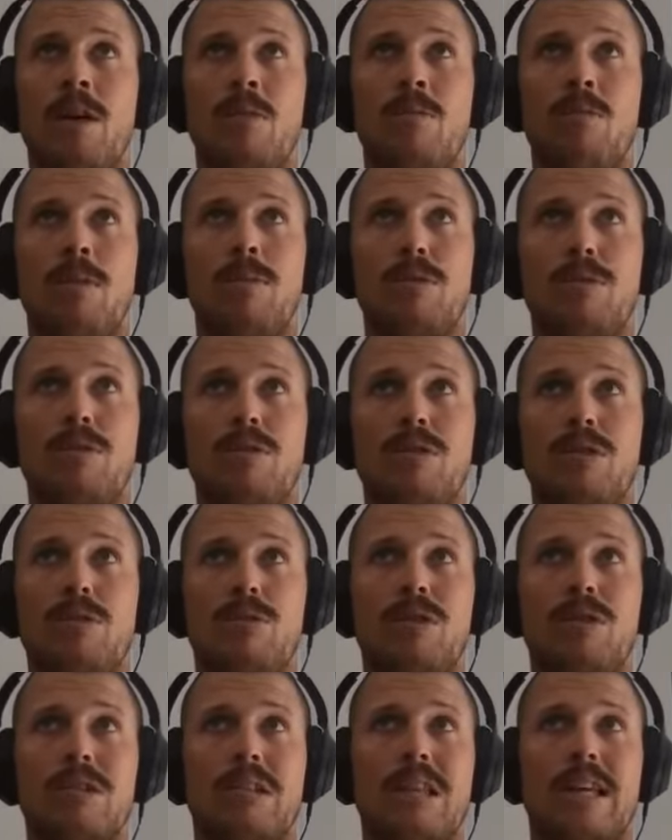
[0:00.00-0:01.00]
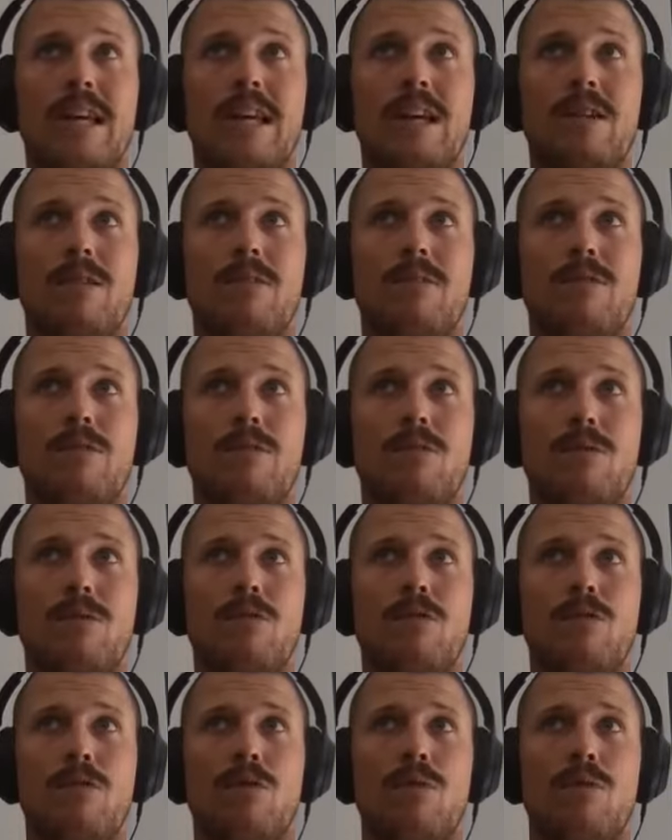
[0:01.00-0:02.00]
when we were still just like a
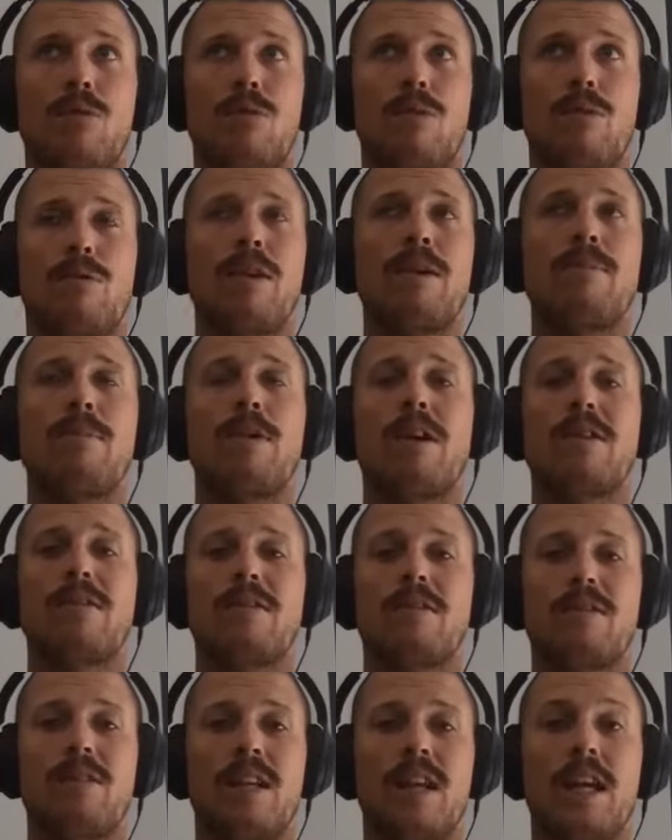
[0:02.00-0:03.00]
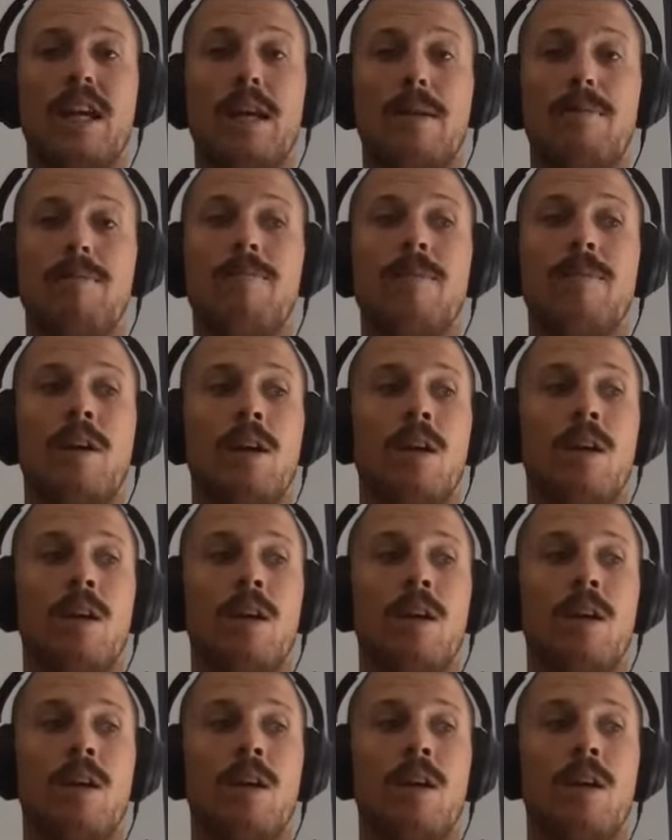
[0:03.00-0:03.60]
2 or 3 person team,